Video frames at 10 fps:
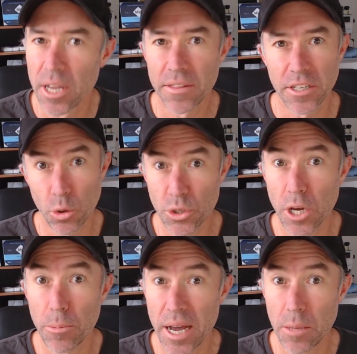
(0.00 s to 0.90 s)
There's also
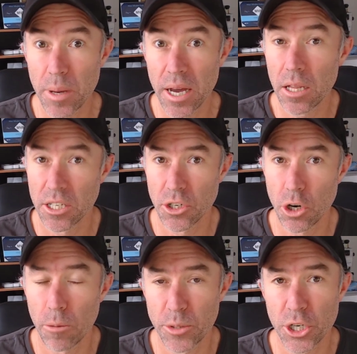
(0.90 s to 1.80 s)
PayPal as an
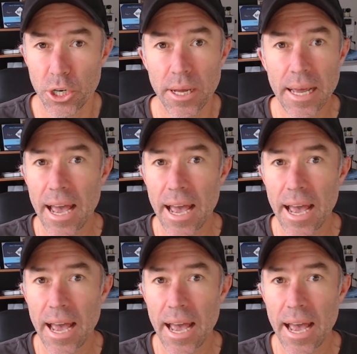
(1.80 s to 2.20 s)
option,